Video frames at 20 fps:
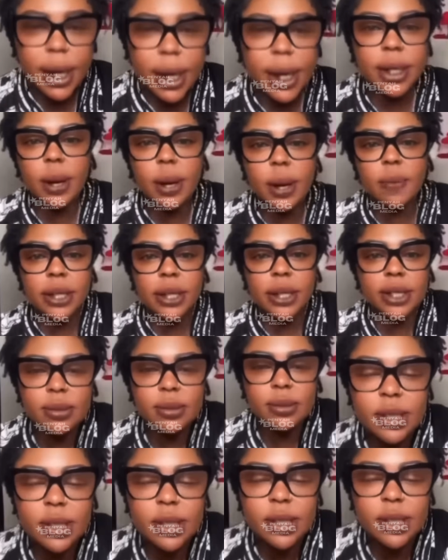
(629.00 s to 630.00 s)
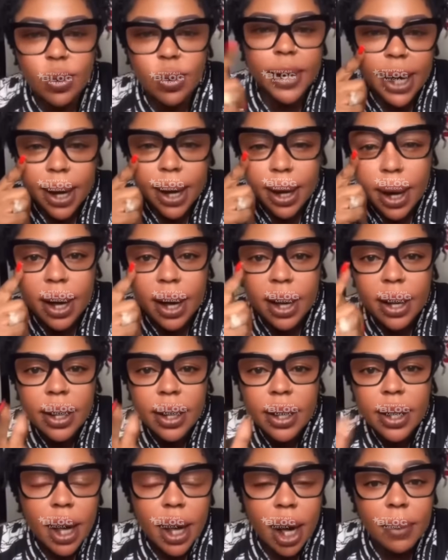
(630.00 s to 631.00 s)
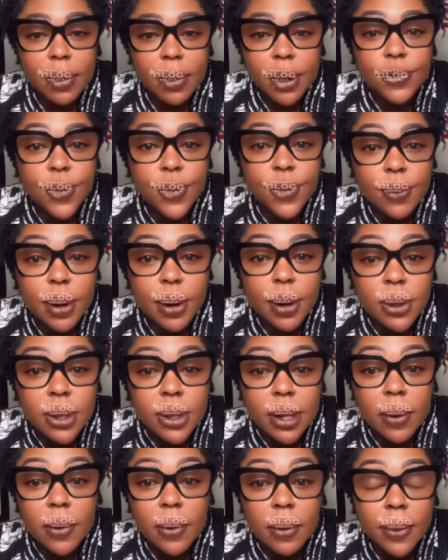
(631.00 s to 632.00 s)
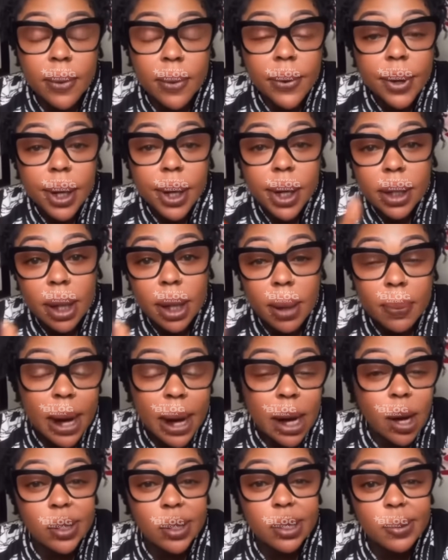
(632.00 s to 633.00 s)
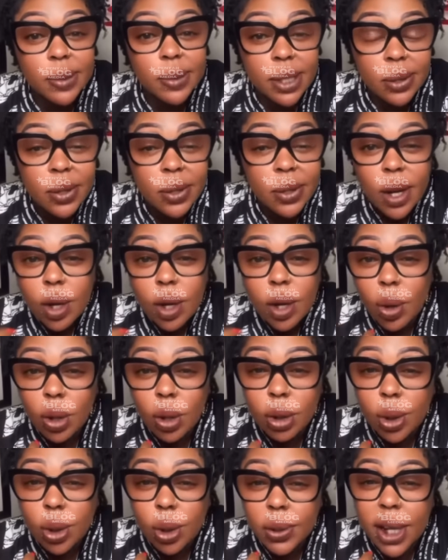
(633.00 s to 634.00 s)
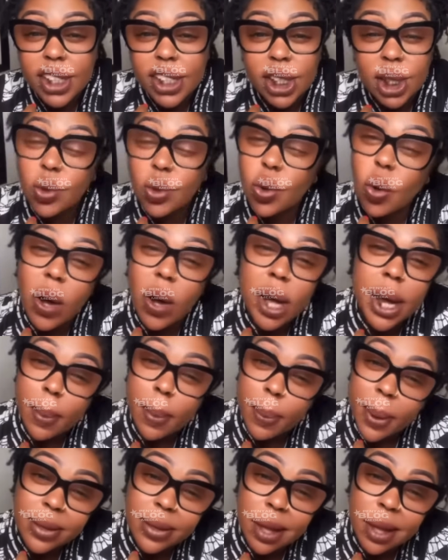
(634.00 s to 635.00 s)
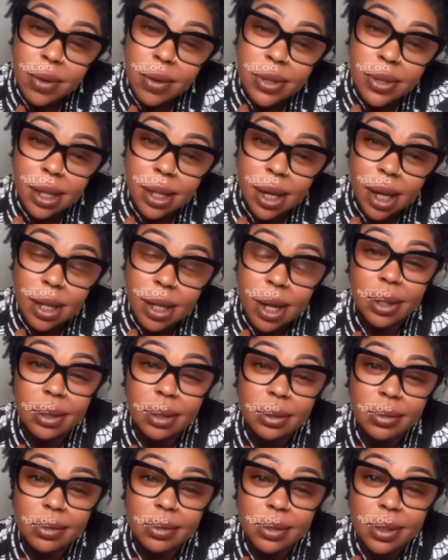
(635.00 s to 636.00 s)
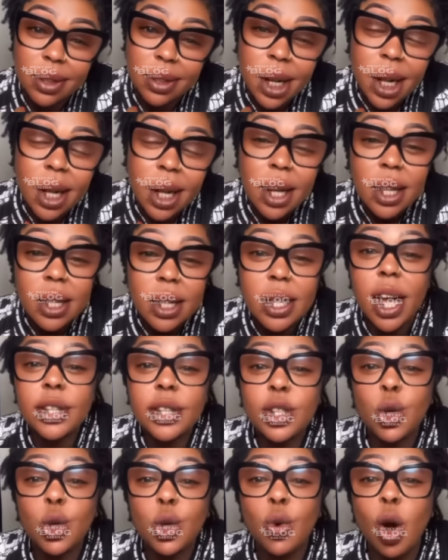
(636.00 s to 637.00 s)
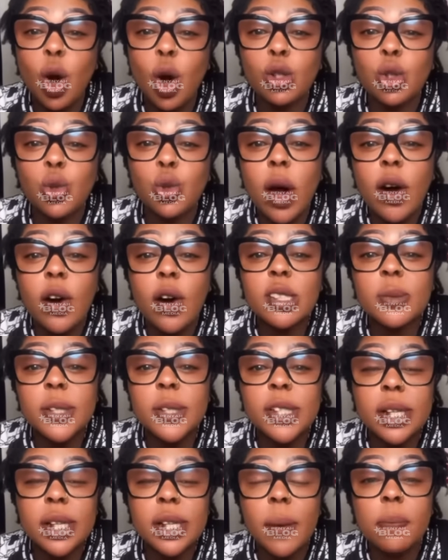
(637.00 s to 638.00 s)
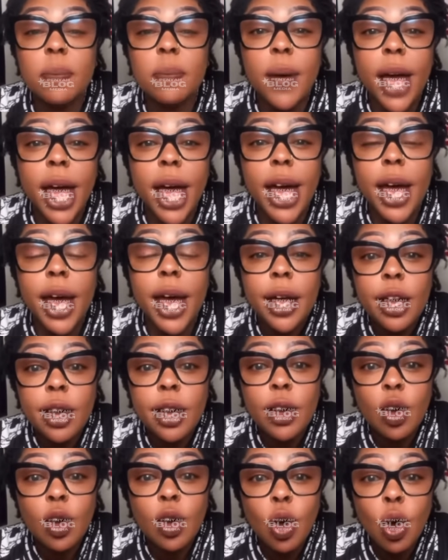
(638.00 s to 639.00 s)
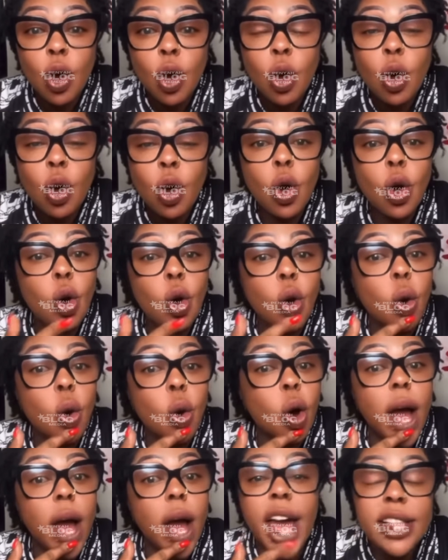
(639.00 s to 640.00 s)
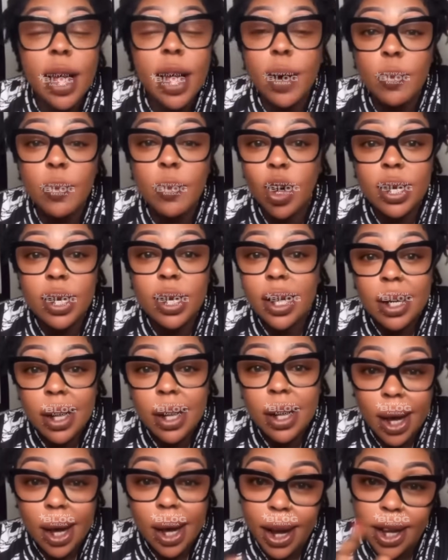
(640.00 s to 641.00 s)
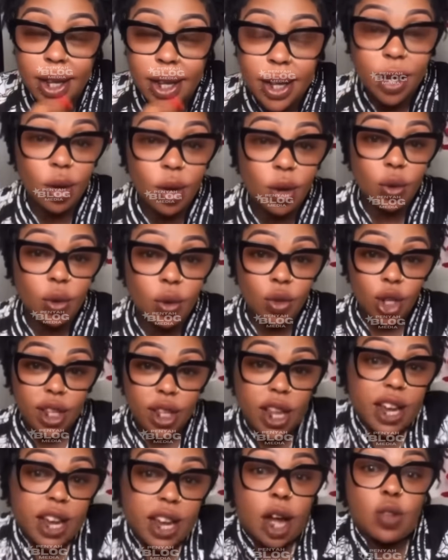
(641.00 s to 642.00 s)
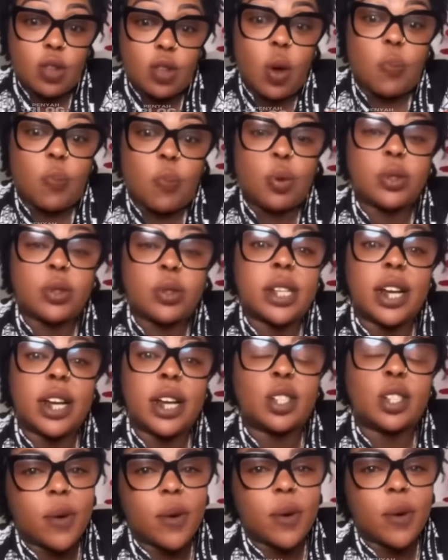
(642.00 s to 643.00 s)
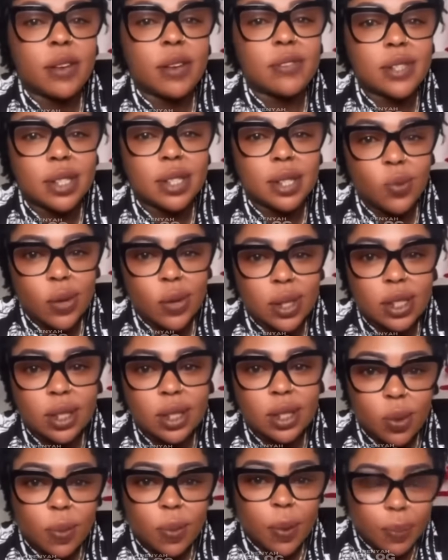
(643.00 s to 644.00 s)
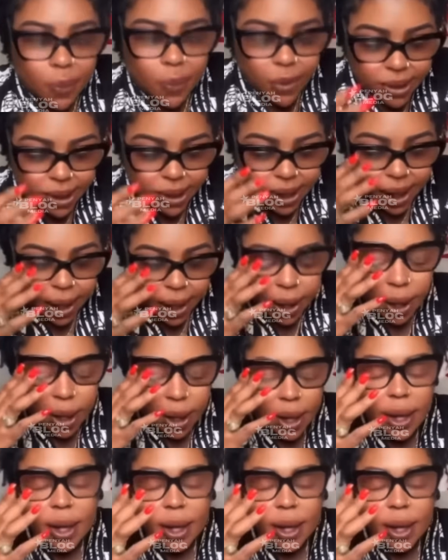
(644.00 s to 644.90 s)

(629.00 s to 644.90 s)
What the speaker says: They are under punishment. No mayaka. Come from a Busao. The bank hospital consultation going about 1,000 Ghana. Now to go to a hospital and pay any money and they cannot protect your privacy. What is your purpose there?